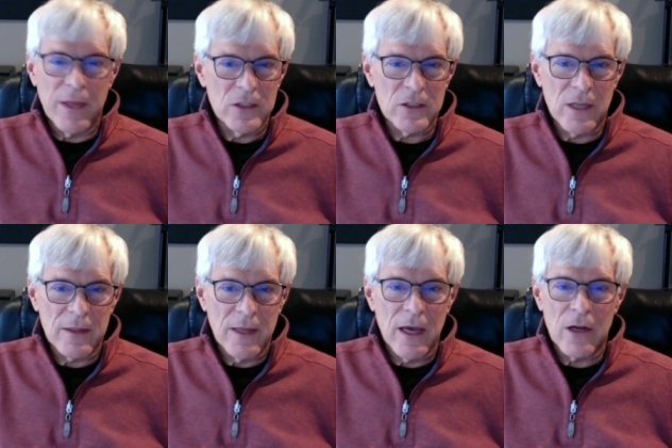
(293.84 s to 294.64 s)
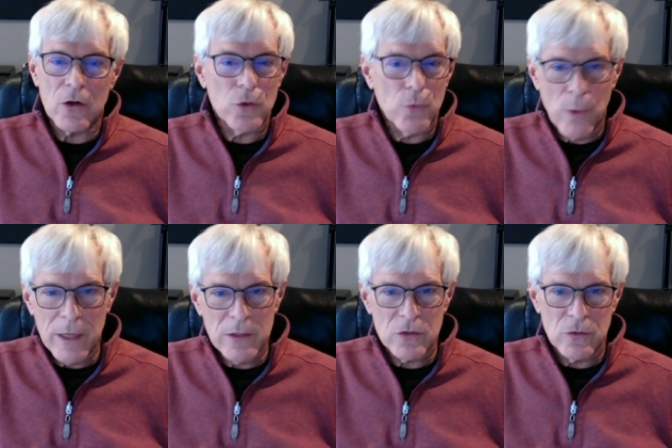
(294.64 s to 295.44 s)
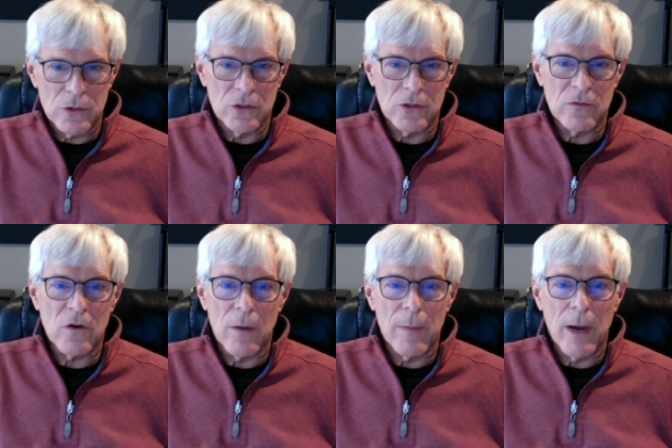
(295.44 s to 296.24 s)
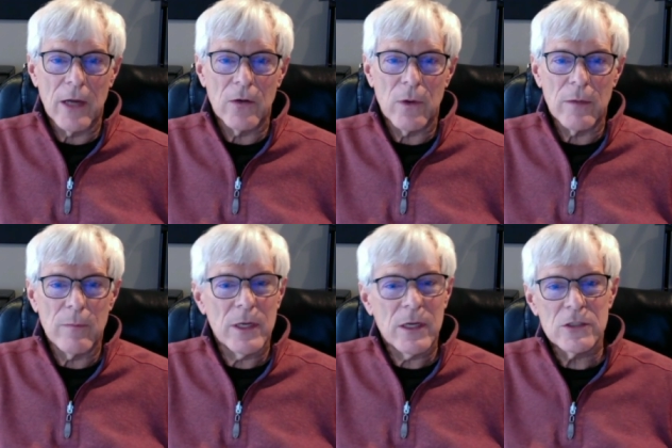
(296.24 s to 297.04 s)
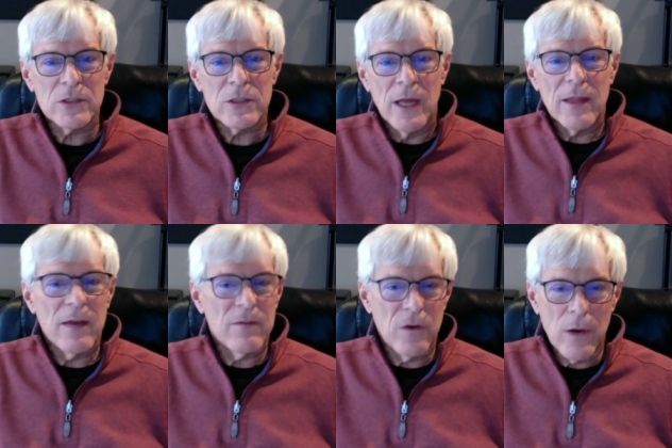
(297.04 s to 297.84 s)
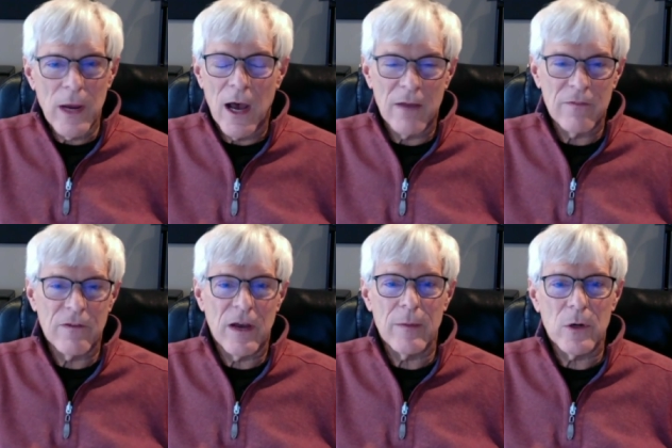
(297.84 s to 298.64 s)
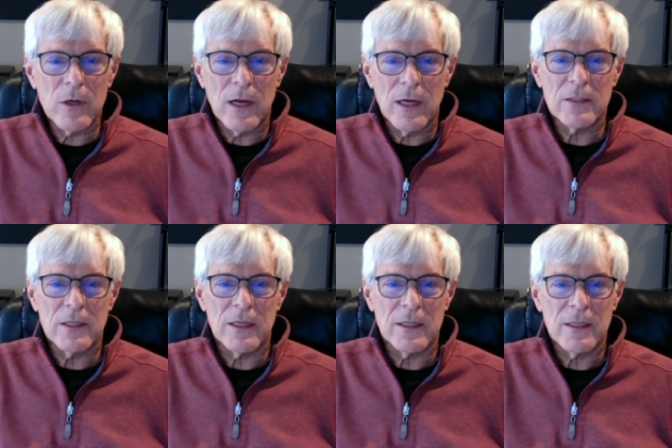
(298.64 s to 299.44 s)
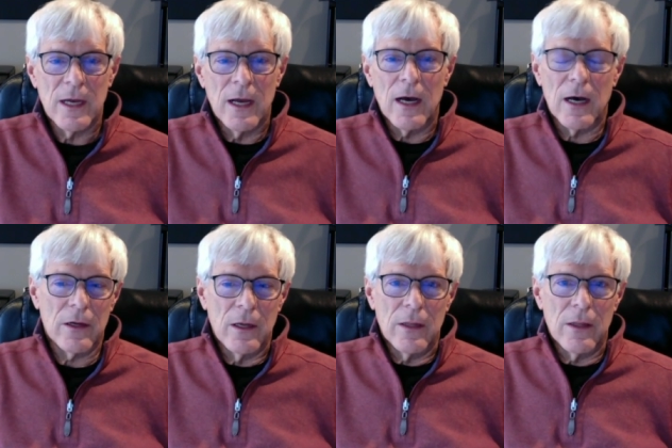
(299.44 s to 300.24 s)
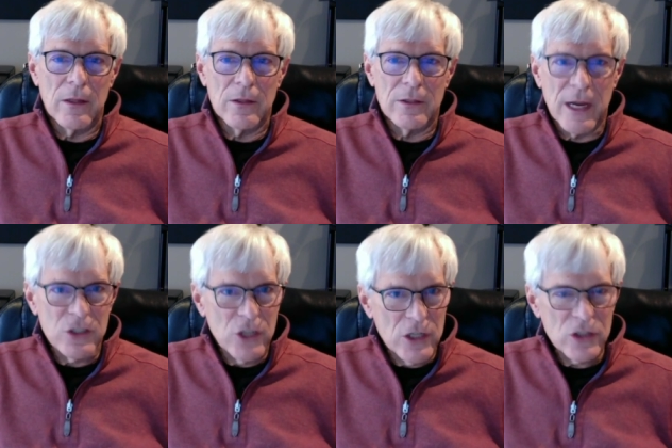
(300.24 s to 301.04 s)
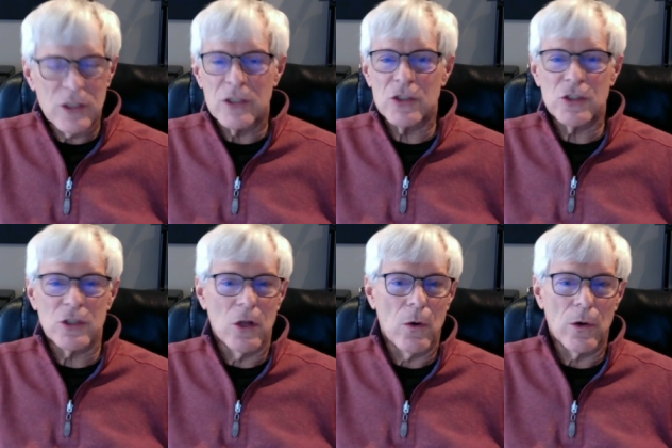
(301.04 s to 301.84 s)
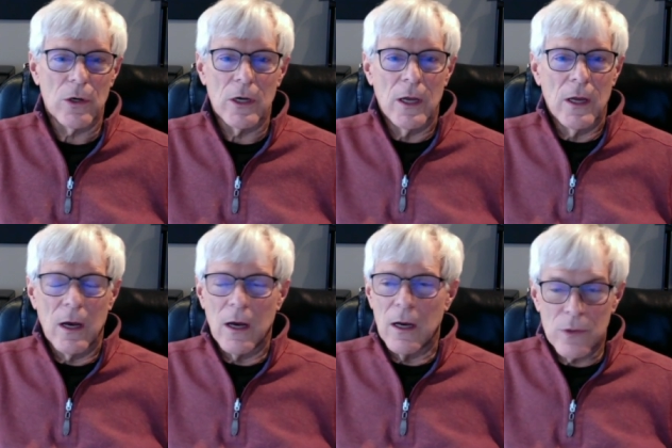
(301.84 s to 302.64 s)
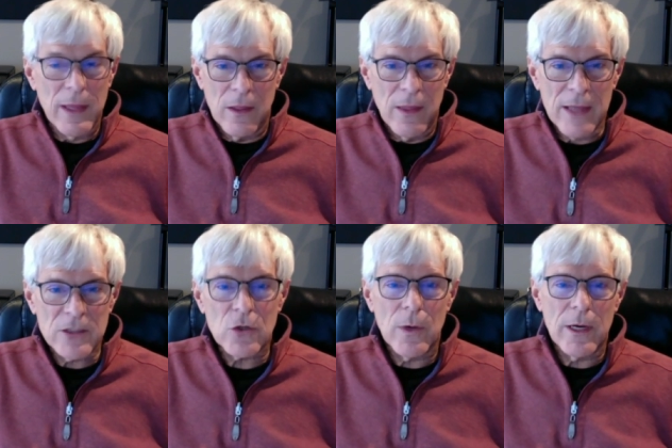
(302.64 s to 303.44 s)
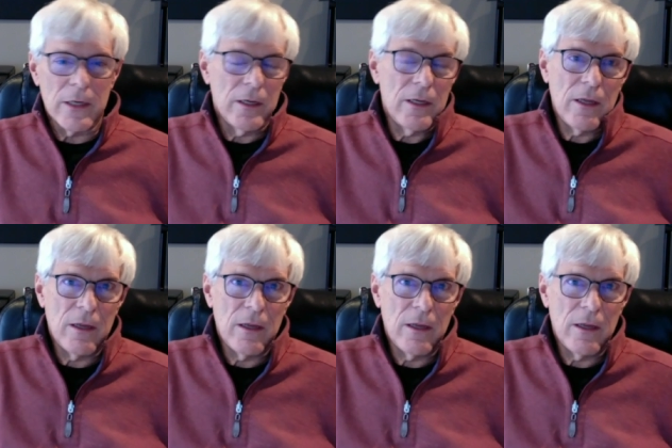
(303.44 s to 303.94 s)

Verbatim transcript: things like that are great sources of carbohydrate because they have very high fiber content, Their digestion is slower. So that's great. And